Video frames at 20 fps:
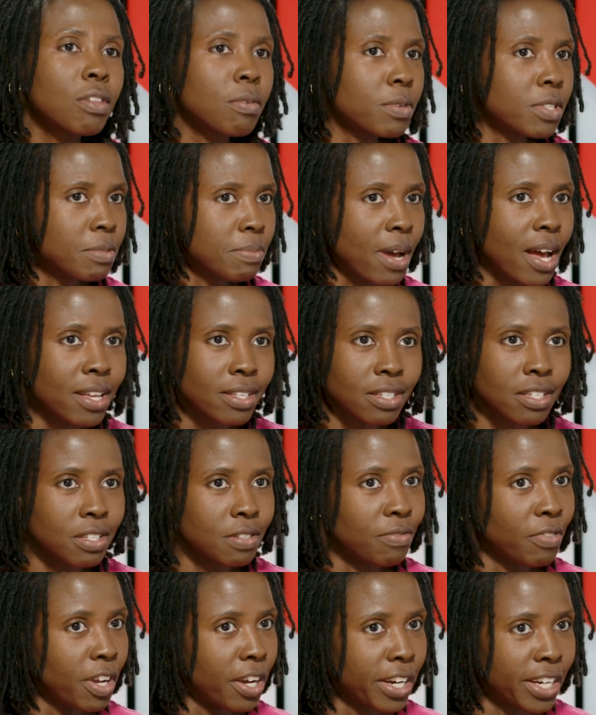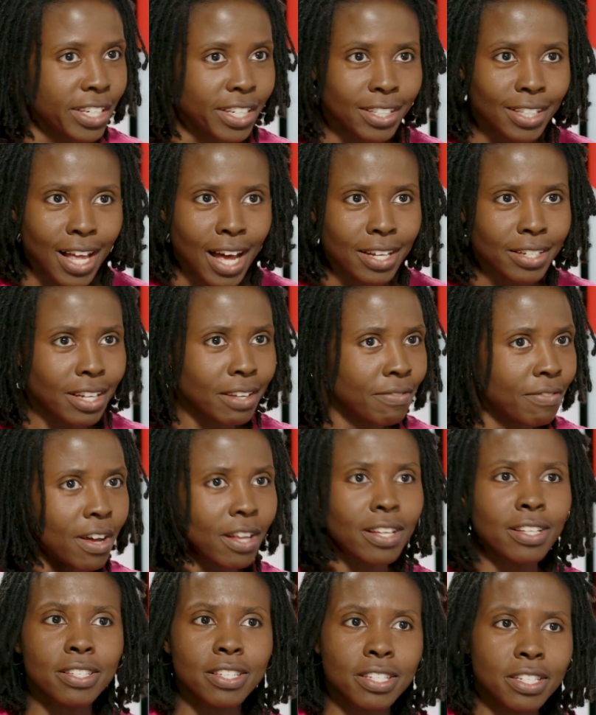responses varied a lot and they
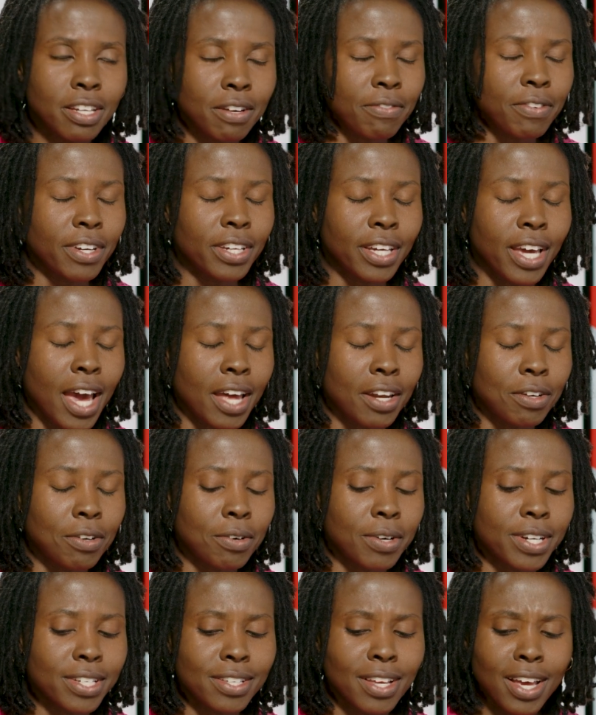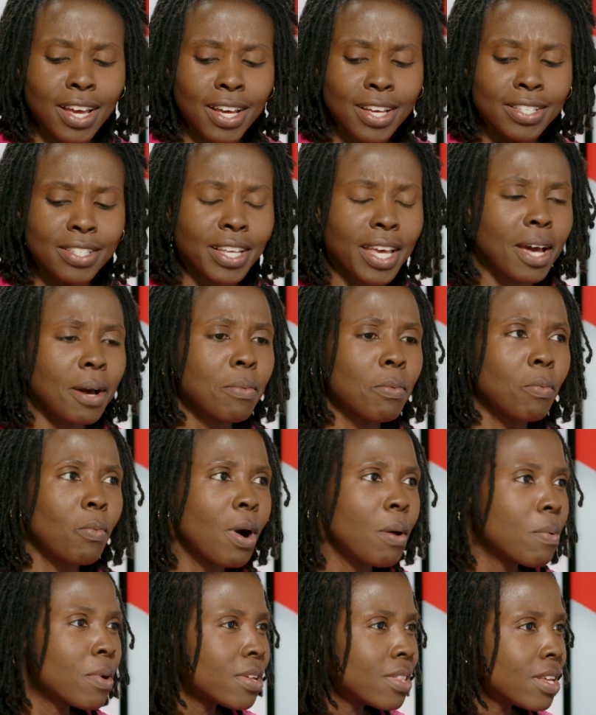fell into different categories. Sam,
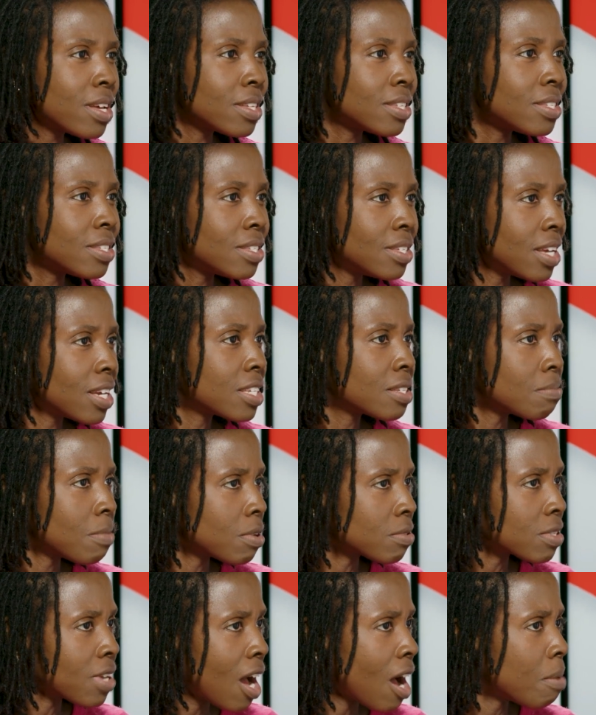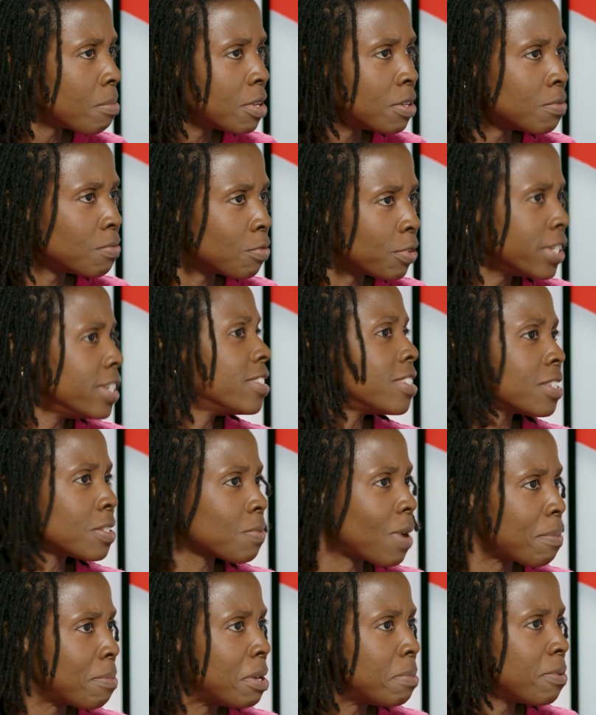what were the six most common reasons
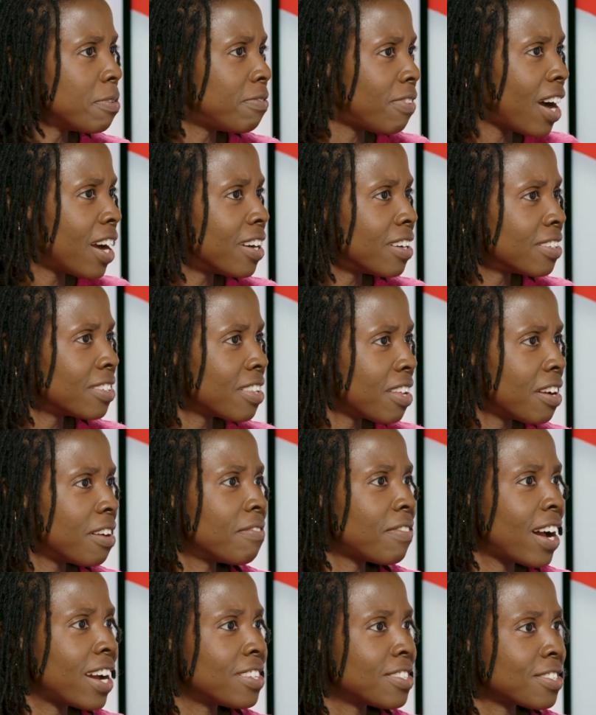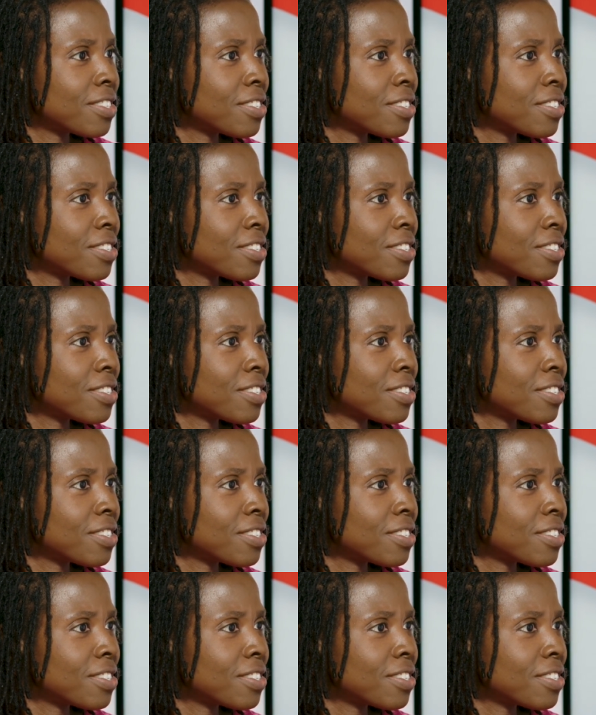why people fired their advisors?